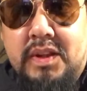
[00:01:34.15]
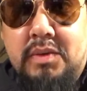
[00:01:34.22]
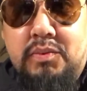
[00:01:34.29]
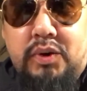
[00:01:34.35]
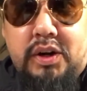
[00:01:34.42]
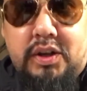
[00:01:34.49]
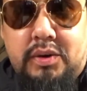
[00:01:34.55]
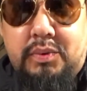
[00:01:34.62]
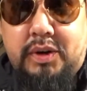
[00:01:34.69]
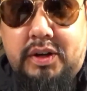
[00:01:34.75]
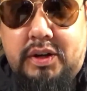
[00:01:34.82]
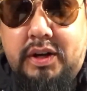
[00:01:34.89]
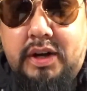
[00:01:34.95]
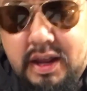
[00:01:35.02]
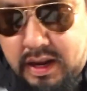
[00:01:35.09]
We're good.
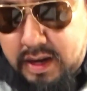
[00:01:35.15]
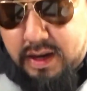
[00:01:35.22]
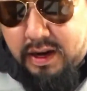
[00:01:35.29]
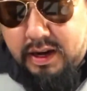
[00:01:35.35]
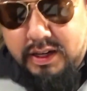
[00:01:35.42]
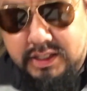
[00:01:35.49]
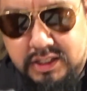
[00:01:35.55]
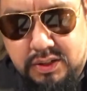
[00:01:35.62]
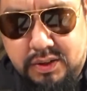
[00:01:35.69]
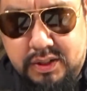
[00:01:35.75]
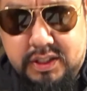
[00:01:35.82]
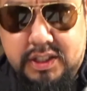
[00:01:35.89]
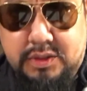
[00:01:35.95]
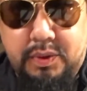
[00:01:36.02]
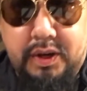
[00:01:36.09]
All right, let's do it
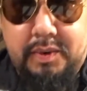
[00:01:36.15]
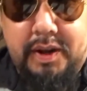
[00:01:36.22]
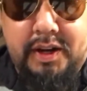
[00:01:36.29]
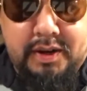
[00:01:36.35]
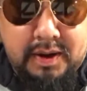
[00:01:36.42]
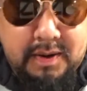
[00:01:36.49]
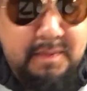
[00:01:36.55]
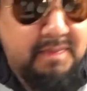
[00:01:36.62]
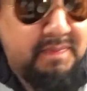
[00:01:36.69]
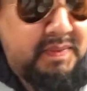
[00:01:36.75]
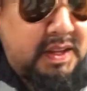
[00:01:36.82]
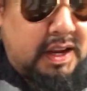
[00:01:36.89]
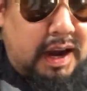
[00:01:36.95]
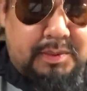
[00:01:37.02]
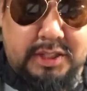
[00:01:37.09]
this way, man.
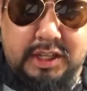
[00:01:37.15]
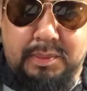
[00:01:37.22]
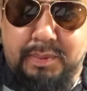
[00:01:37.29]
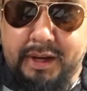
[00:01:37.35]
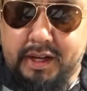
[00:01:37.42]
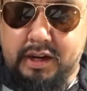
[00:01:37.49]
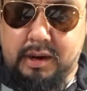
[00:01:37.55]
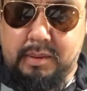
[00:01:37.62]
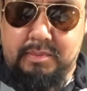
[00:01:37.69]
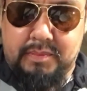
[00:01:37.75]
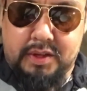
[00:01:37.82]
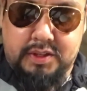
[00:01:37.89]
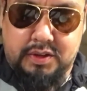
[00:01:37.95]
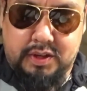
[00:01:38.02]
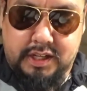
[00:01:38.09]
I'm just gonna pick it up
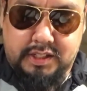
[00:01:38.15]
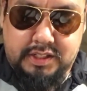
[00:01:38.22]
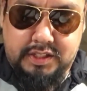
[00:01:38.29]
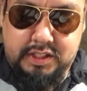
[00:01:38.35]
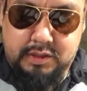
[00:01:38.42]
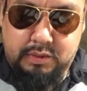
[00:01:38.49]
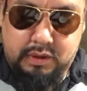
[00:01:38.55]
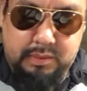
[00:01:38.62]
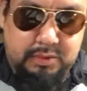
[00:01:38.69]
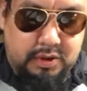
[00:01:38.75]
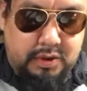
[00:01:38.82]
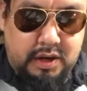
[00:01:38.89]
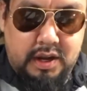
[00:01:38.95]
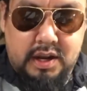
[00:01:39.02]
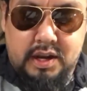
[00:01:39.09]
so you guys can see what I'm
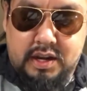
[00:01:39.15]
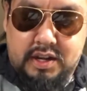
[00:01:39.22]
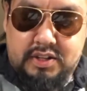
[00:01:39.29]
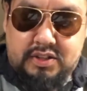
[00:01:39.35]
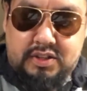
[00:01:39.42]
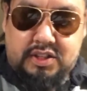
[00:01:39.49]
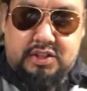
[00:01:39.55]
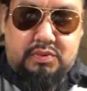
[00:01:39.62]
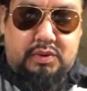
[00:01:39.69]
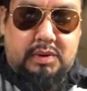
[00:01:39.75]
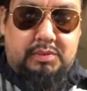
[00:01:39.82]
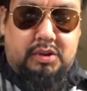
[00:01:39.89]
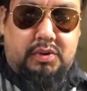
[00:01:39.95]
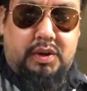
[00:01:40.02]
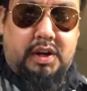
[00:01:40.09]
doing. So this is what
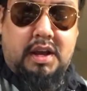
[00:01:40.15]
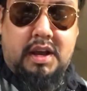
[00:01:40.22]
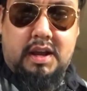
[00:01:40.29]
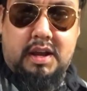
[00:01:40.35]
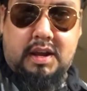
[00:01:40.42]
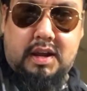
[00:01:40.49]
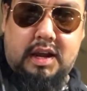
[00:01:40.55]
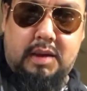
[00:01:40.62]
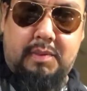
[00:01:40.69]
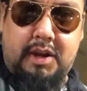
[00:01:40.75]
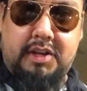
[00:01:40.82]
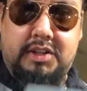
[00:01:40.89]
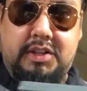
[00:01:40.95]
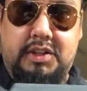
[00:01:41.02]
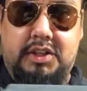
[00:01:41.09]
I'm doing. I'm
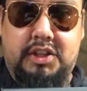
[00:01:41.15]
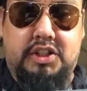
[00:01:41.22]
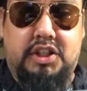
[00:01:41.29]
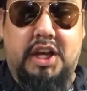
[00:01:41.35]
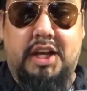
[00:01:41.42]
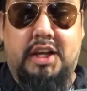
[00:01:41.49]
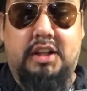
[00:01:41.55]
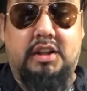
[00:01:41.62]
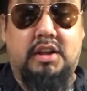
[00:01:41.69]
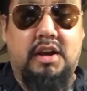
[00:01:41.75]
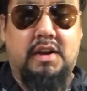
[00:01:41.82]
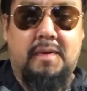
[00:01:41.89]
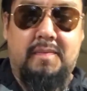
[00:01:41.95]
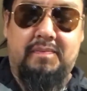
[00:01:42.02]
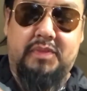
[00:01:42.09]
actually just taking
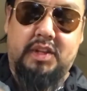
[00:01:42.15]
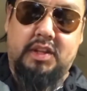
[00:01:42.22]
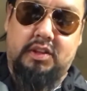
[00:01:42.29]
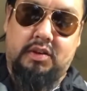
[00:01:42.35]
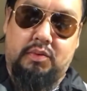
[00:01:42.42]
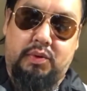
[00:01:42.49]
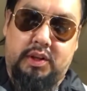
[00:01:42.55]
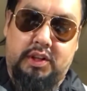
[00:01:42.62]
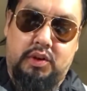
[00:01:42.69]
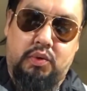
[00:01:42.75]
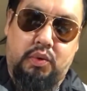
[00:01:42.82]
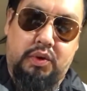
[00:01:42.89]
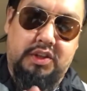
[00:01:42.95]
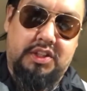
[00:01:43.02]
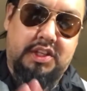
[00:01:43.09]
the really
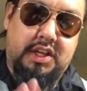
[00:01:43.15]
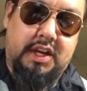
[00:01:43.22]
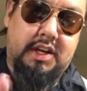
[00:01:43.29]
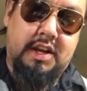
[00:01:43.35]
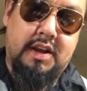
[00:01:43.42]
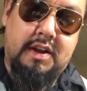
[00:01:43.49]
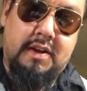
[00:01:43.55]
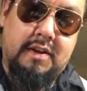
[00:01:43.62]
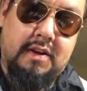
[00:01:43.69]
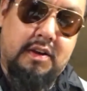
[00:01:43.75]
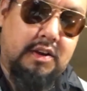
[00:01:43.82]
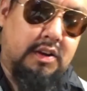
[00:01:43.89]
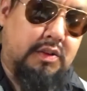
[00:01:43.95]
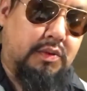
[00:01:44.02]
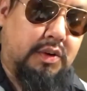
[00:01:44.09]
coarse side.
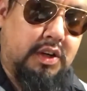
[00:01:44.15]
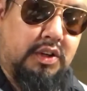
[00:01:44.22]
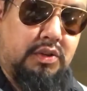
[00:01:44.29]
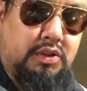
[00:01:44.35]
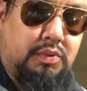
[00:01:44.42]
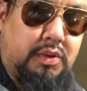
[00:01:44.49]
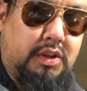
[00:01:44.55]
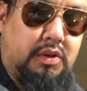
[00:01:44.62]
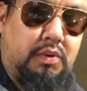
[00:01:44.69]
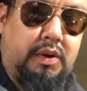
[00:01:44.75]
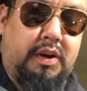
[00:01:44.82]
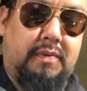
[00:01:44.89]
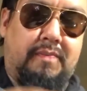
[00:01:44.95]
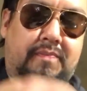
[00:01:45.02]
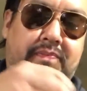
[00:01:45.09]
We're gonna do this really quick.